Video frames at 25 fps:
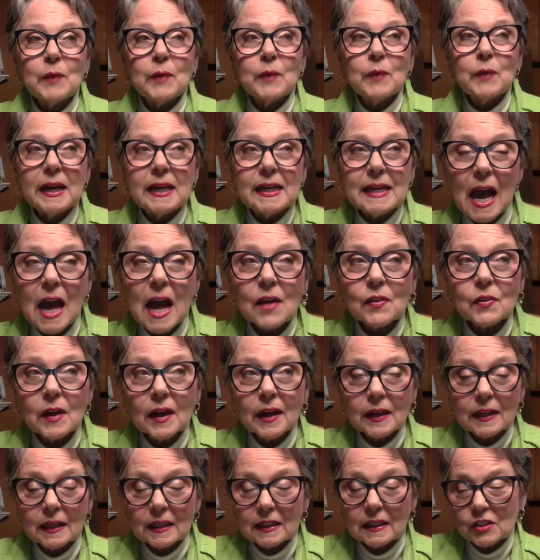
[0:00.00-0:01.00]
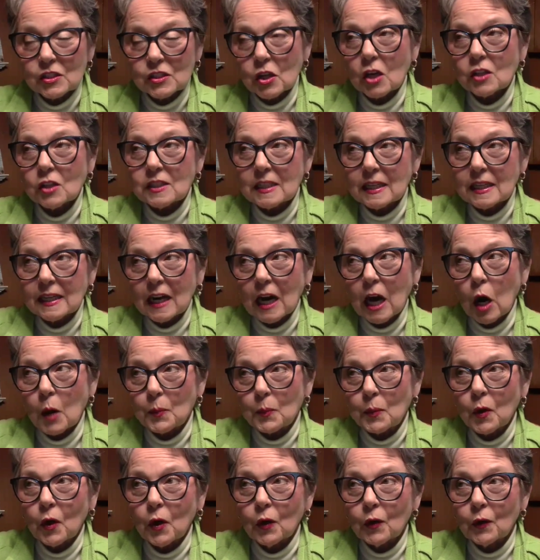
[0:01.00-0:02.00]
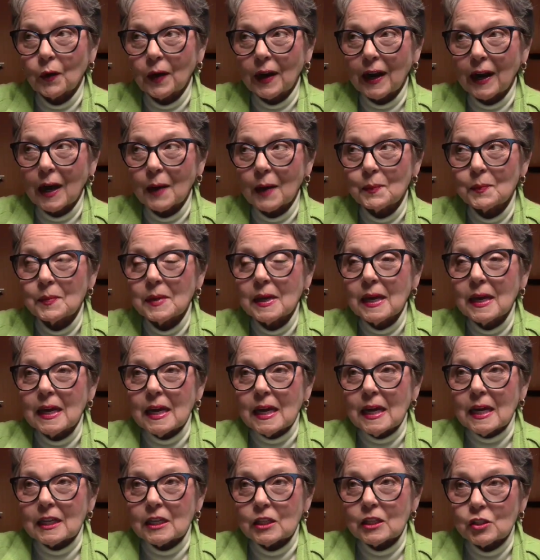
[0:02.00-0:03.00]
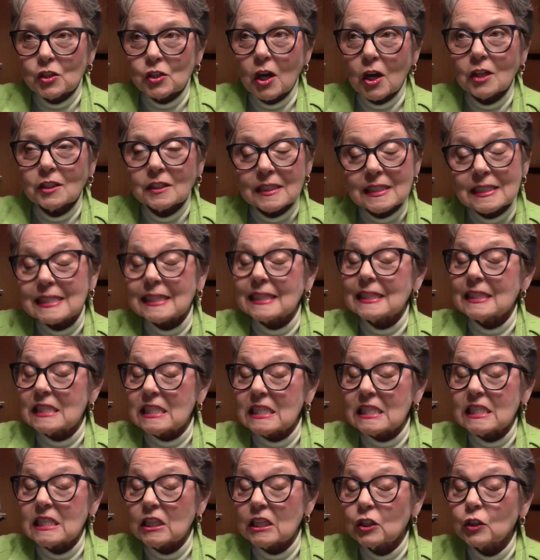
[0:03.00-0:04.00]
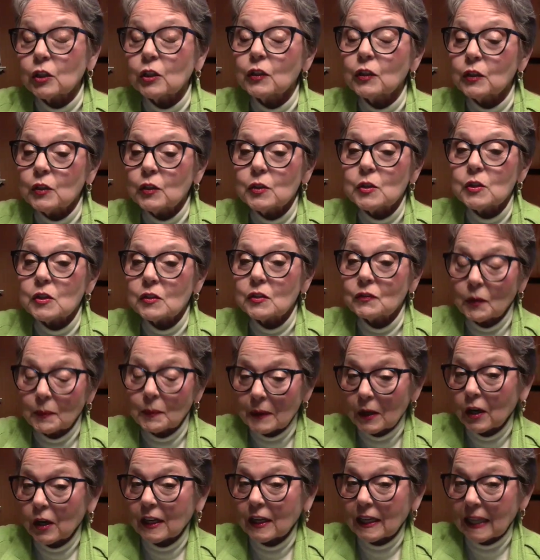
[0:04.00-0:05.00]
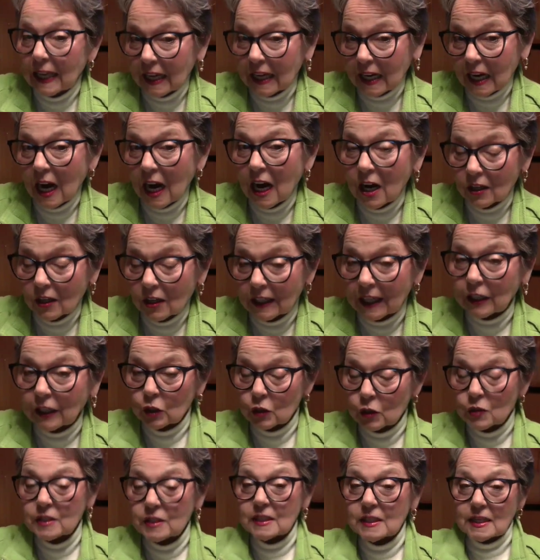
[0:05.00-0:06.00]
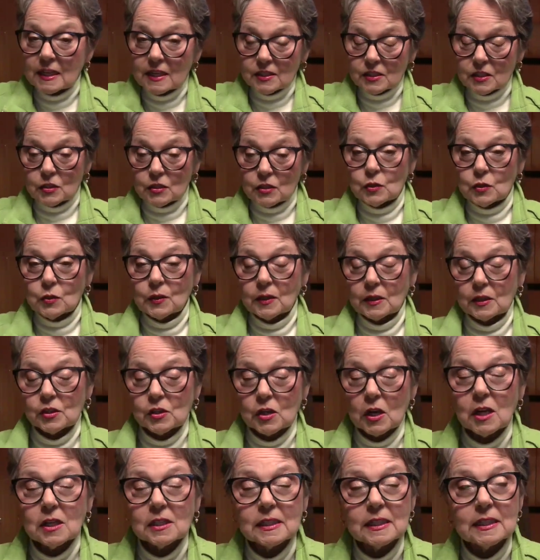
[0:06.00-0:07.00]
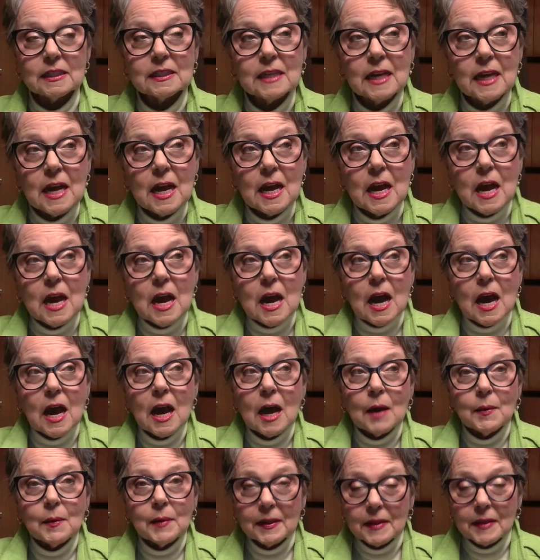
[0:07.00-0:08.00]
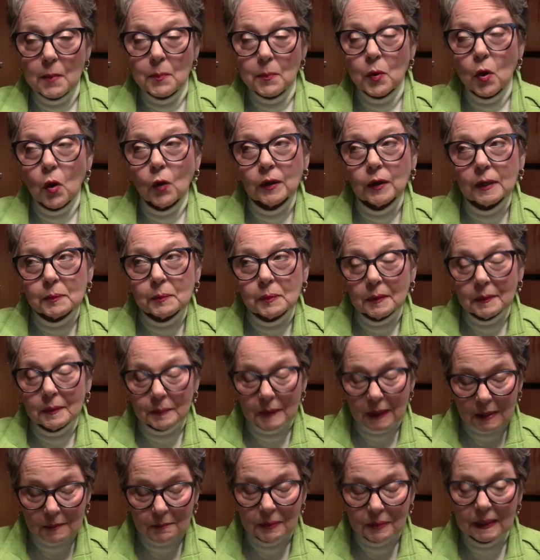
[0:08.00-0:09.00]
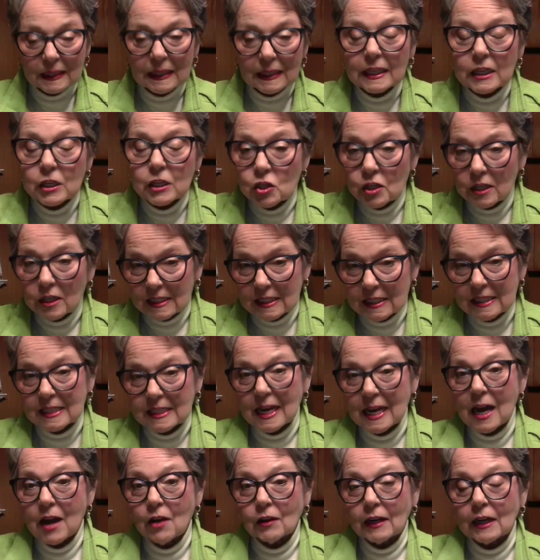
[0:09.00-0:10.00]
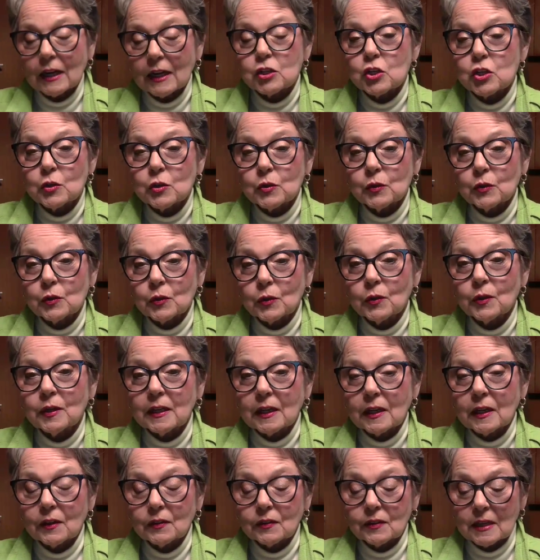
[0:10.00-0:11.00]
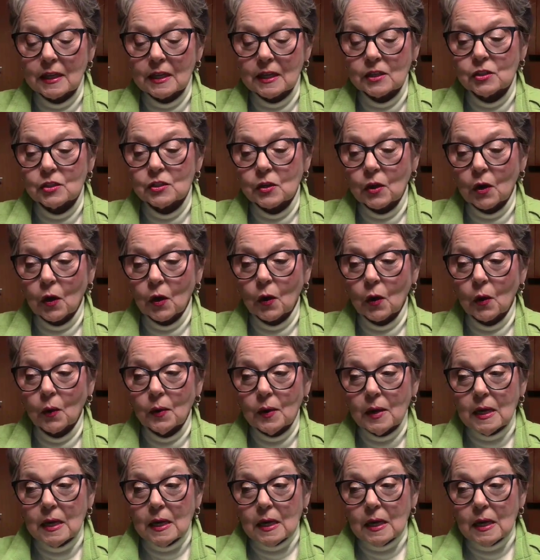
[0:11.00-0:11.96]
right now the consultant car program, consultants can still earn the use of a Mary Kay car like you did as a new consultant. And that program completely shuts down on June 30th. And so